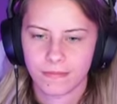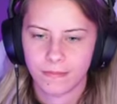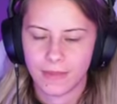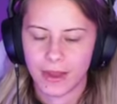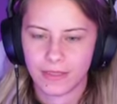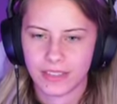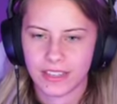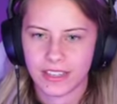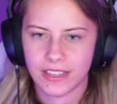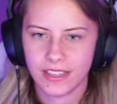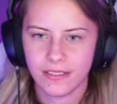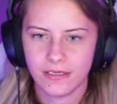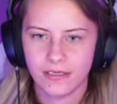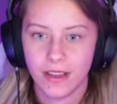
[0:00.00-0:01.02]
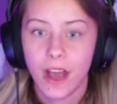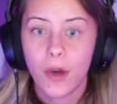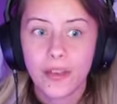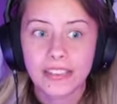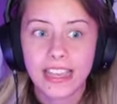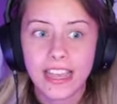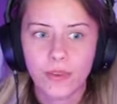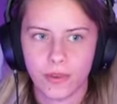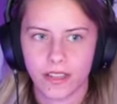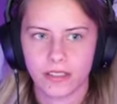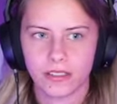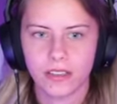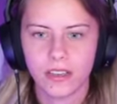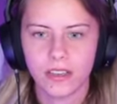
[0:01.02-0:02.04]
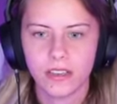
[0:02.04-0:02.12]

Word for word: Mounted kill. Wilson! Wilson!